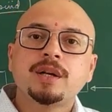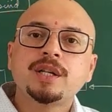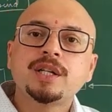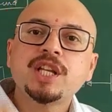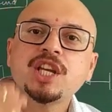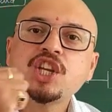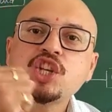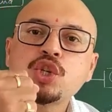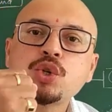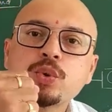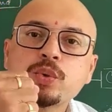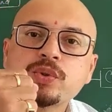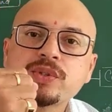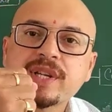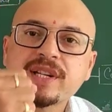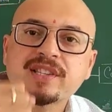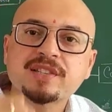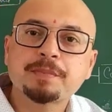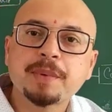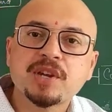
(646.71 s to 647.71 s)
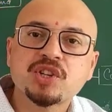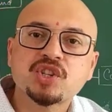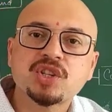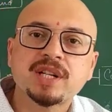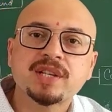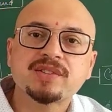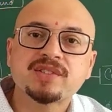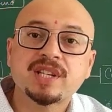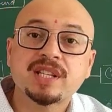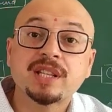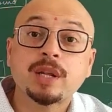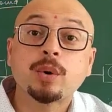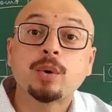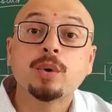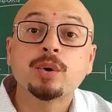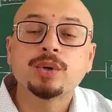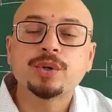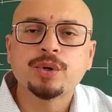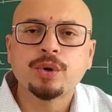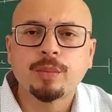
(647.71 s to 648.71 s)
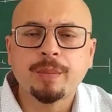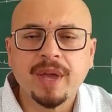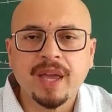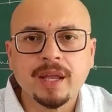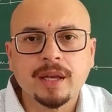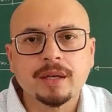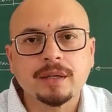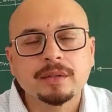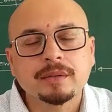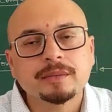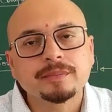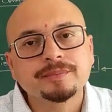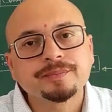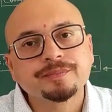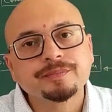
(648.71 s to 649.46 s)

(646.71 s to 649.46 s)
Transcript: Tissues are specialists in their own domain.